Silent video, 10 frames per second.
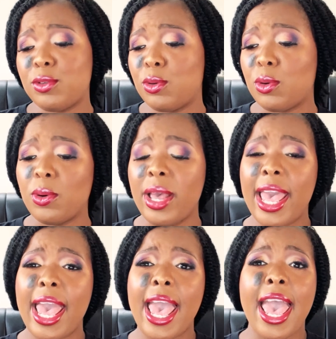go
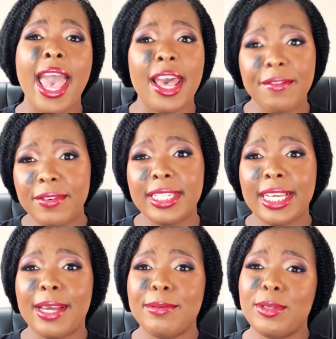every
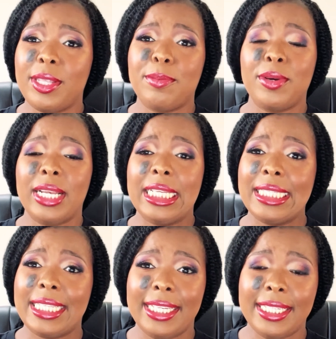time to the police
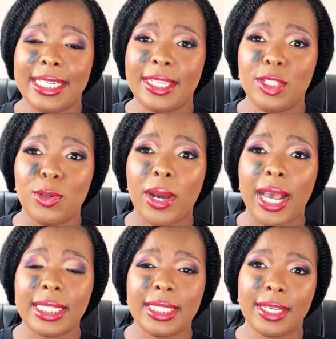station to
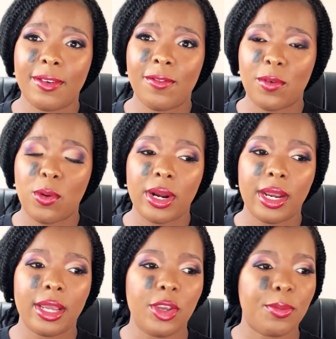ask for
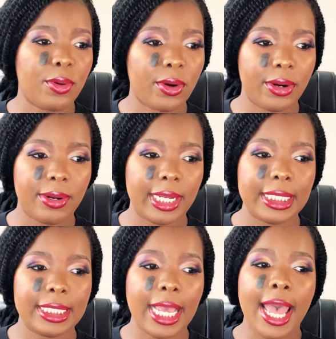your progress.